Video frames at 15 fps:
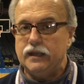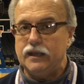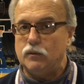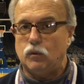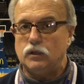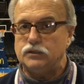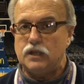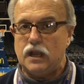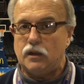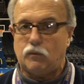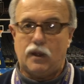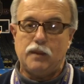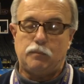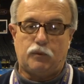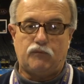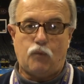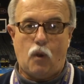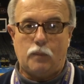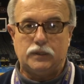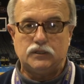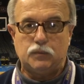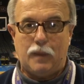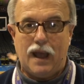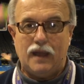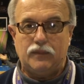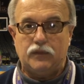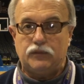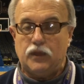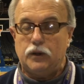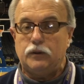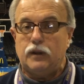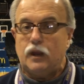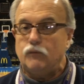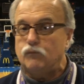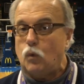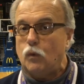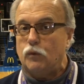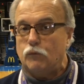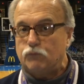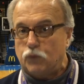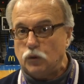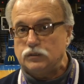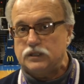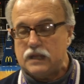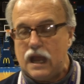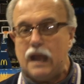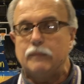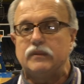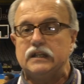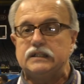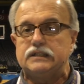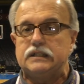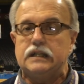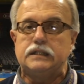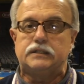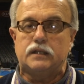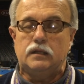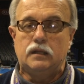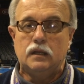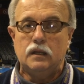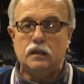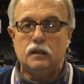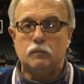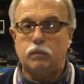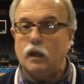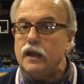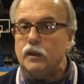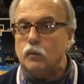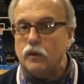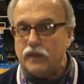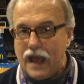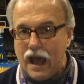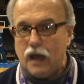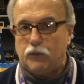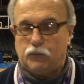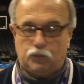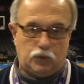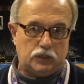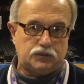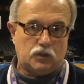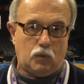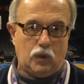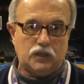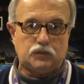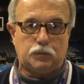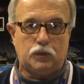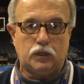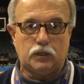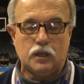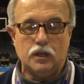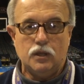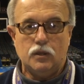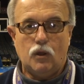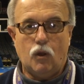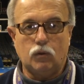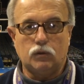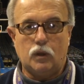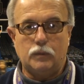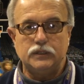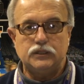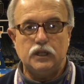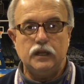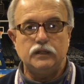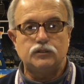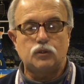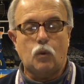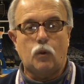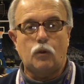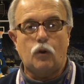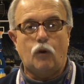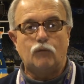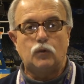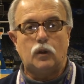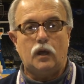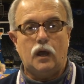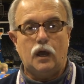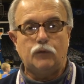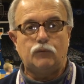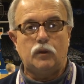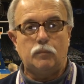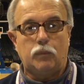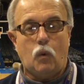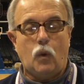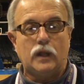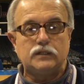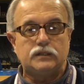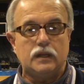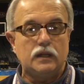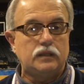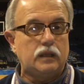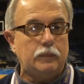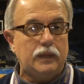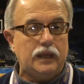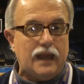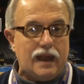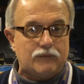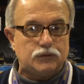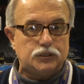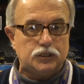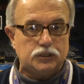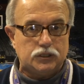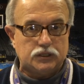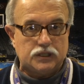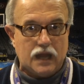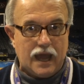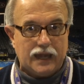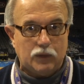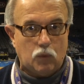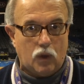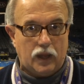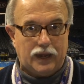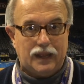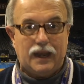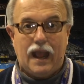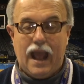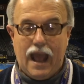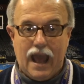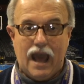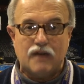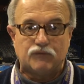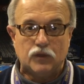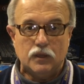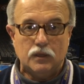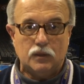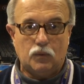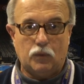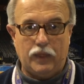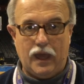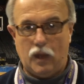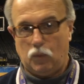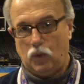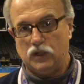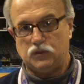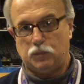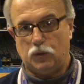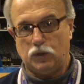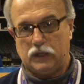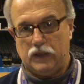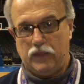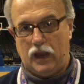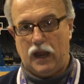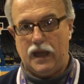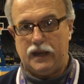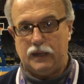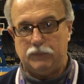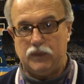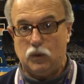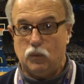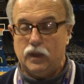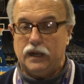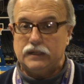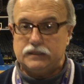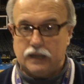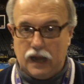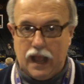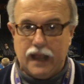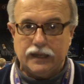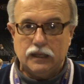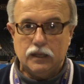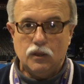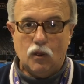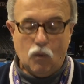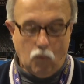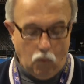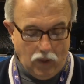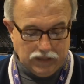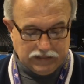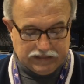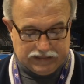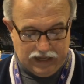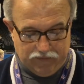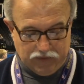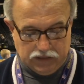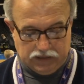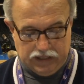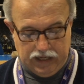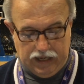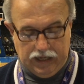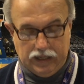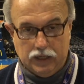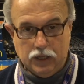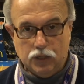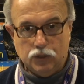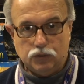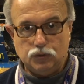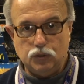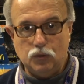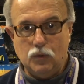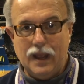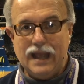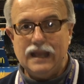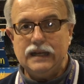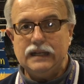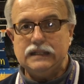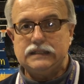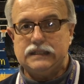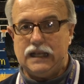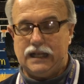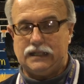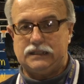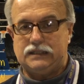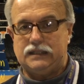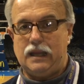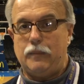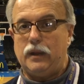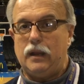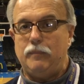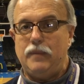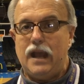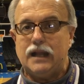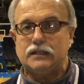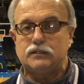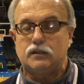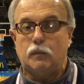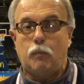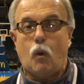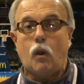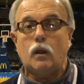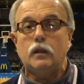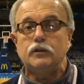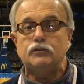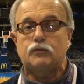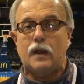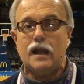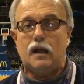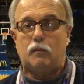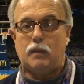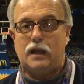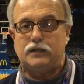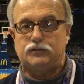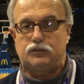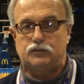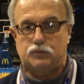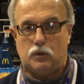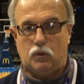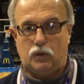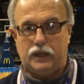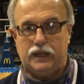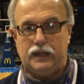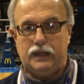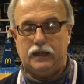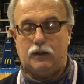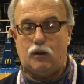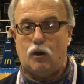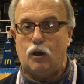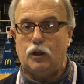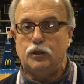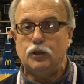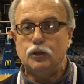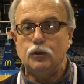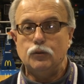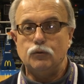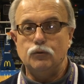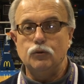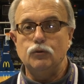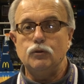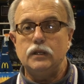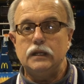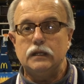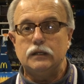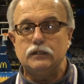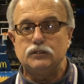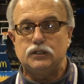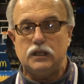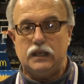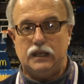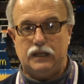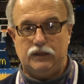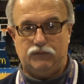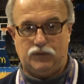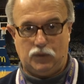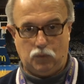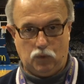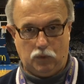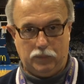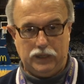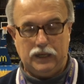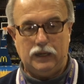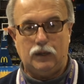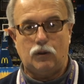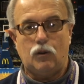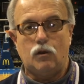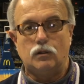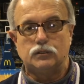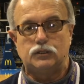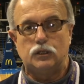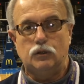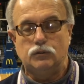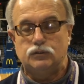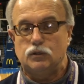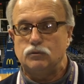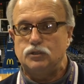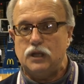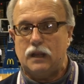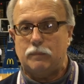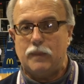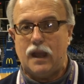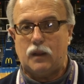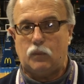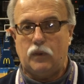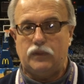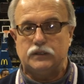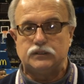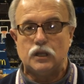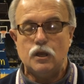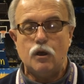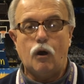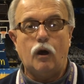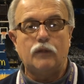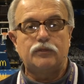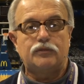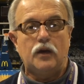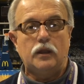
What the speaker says: It was a great performance by the Thunder, and for the first time this season, playing without Russell Westbrook, Oklahoma City scored over 100 points. They'd come in averaging just 91.5 without Westbrook in the lineup. They win it tonight, 117-86. Coming up next, the Portland Trail Blazers roll in here on New Year's Eve, and we'll be here also, so check back with us on